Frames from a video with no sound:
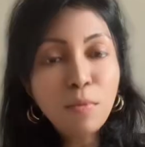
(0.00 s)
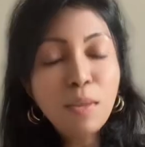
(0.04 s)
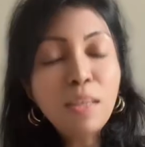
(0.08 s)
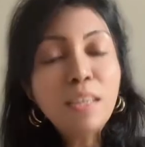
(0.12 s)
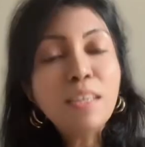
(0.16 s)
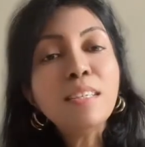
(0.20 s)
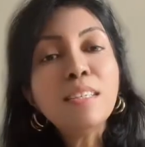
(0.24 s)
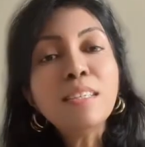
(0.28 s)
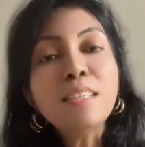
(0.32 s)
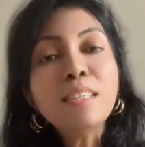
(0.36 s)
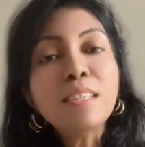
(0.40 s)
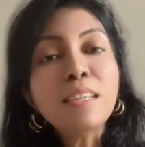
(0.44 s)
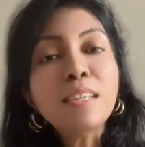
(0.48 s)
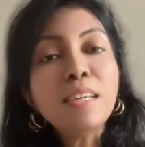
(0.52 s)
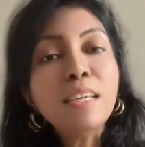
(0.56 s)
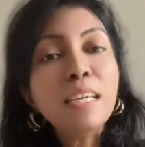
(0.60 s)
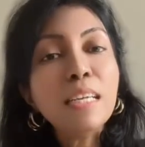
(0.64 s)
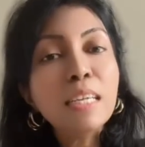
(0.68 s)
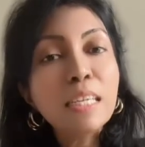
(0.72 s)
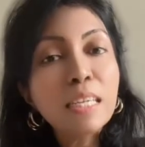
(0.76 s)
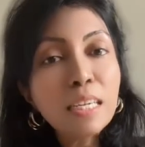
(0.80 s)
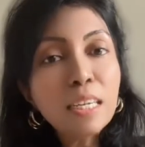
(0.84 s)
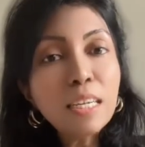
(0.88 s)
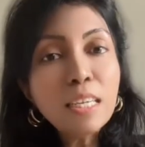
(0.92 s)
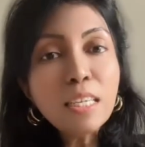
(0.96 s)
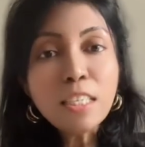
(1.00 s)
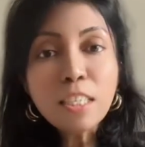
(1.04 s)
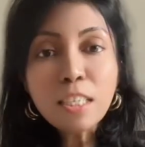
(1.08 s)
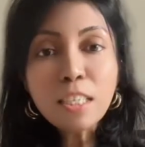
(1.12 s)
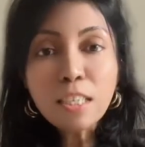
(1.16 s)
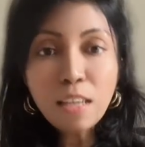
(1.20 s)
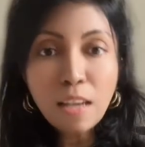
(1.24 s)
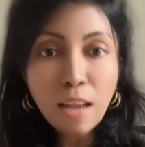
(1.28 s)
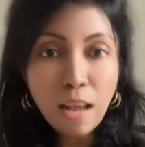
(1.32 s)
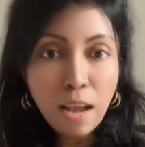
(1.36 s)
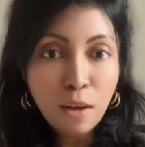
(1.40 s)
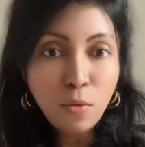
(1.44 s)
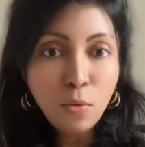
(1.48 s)
it is English
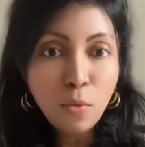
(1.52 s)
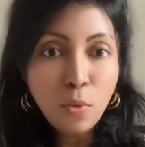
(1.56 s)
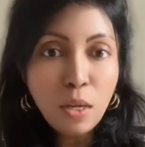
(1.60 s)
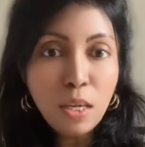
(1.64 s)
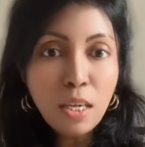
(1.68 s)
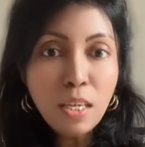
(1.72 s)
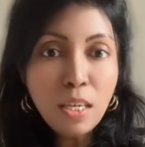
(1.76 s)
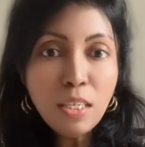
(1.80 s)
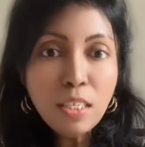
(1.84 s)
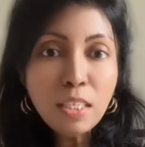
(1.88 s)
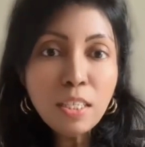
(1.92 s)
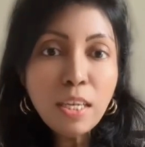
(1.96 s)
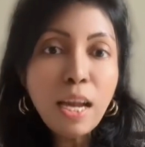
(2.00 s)
language,